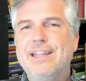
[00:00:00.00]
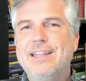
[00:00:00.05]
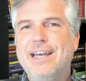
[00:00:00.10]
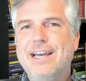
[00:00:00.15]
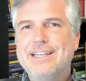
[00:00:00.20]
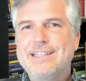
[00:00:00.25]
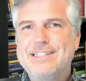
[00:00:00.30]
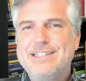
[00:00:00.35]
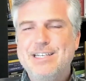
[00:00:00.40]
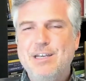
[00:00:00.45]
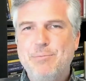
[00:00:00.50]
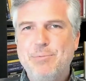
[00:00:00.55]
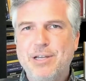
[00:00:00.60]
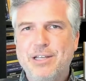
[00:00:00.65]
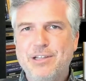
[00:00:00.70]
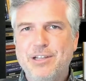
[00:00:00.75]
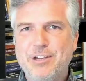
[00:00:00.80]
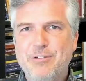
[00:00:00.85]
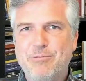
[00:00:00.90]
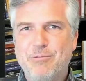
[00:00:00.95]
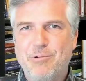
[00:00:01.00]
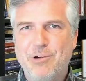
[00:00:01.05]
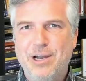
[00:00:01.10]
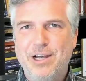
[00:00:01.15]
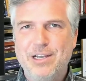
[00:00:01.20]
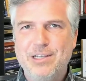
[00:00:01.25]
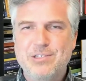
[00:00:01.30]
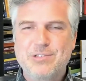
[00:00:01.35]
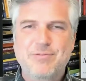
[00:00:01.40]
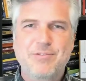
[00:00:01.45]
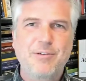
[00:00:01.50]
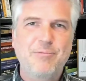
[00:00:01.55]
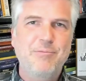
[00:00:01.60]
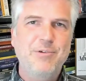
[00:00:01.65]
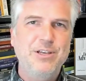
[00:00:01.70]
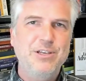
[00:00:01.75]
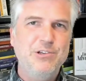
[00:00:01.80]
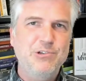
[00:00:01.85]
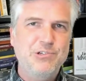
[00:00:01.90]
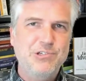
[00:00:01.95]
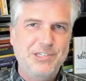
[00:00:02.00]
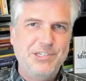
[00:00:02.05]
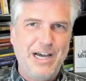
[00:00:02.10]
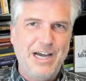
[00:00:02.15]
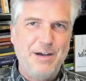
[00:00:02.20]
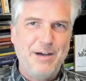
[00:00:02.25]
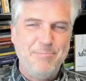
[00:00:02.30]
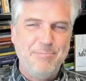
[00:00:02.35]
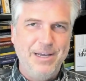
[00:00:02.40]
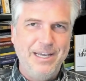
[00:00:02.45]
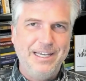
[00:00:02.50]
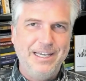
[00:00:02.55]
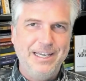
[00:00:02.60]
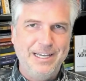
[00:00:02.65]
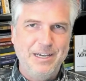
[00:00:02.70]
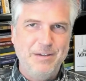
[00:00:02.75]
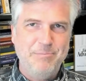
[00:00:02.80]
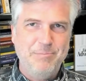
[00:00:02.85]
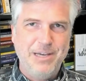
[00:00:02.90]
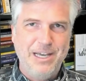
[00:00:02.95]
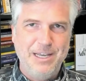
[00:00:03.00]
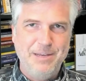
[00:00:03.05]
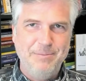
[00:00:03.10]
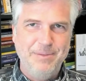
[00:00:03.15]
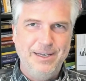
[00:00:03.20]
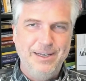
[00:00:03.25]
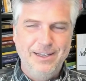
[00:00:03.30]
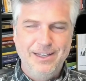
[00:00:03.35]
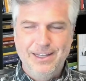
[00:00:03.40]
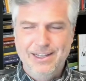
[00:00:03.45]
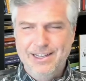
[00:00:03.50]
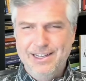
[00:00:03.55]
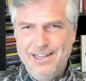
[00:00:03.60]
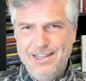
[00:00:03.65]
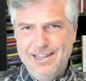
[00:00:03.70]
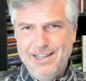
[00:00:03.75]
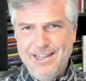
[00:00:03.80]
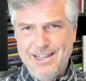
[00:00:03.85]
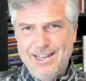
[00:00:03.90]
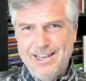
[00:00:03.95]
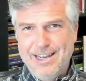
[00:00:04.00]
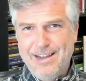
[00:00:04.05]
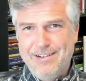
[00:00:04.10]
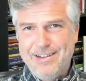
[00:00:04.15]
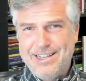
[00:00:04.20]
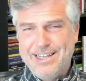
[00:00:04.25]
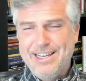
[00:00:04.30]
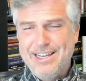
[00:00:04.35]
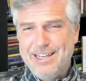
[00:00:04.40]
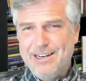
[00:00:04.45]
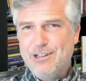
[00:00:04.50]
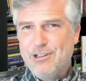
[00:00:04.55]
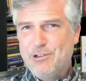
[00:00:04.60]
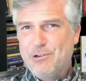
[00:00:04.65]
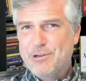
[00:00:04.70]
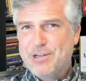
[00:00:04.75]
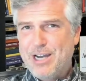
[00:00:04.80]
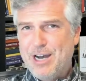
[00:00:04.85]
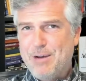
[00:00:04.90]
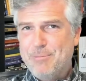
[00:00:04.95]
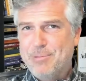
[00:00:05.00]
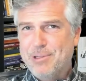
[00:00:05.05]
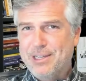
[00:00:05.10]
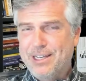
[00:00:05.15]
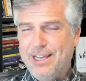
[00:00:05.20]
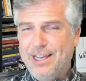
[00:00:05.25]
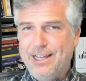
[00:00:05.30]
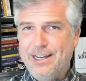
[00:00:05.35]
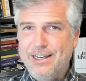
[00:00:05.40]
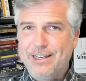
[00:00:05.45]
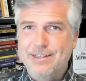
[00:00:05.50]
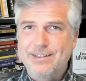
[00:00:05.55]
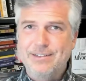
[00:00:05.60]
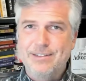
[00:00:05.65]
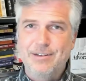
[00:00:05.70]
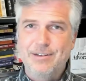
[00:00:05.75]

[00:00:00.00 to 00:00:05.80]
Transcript: That typically runs from when you stop making a payment. Now it can get a little complicated,